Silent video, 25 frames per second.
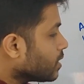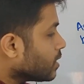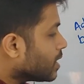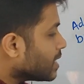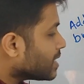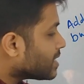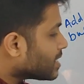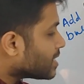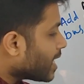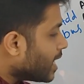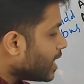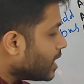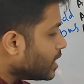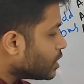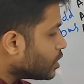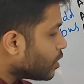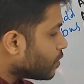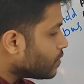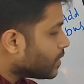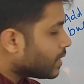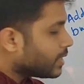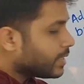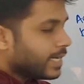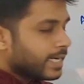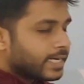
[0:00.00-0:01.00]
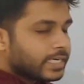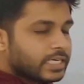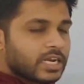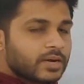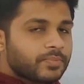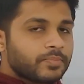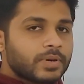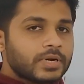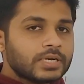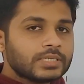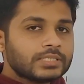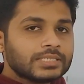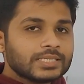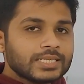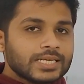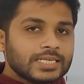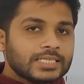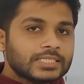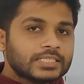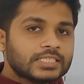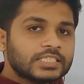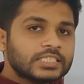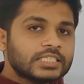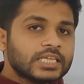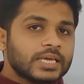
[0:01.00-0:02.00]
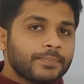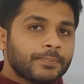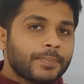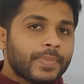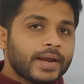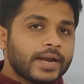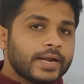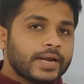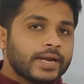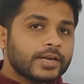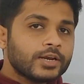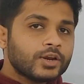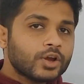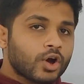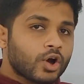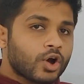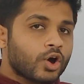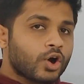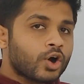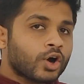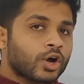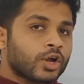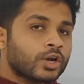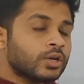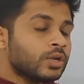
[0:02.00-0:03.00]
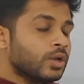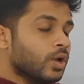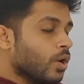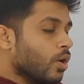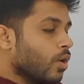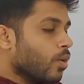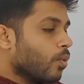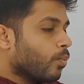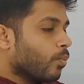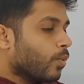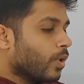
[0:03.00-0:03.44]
The size of the data bus is dependent on